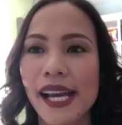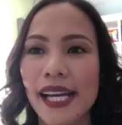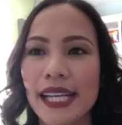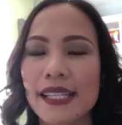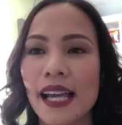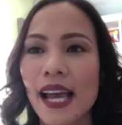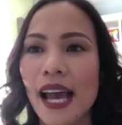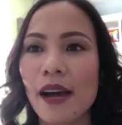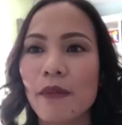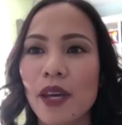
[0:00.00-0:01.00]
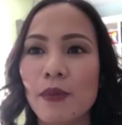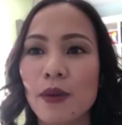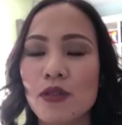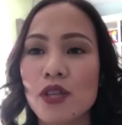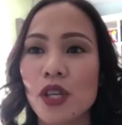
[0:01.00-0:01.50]
because I'm
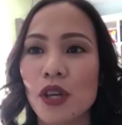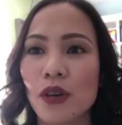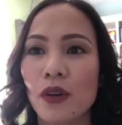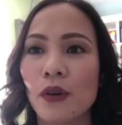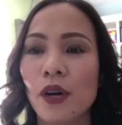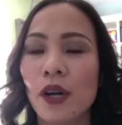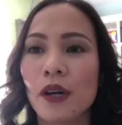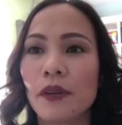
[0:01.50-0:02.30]
able to